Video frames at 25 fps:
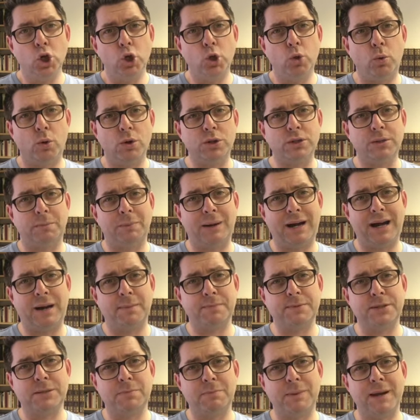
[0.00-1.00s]
who want to
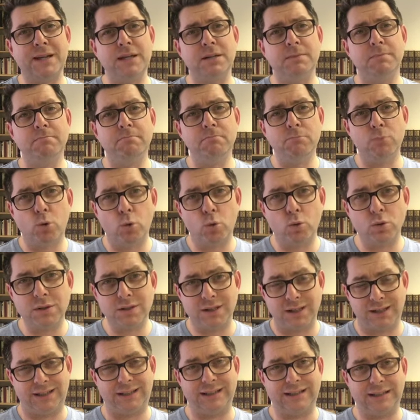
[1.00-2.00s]
perhaps spend more
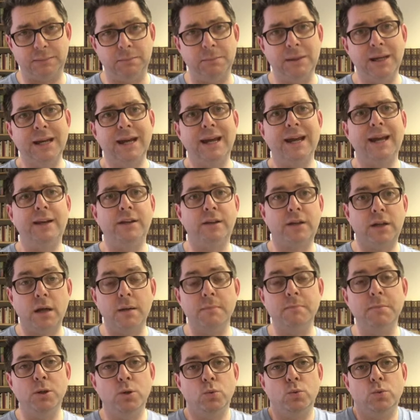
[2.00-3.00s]
time in
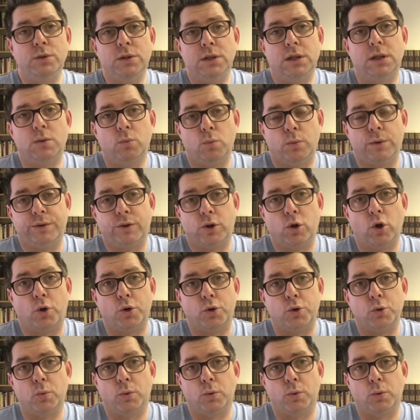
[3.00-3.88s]
communion with God,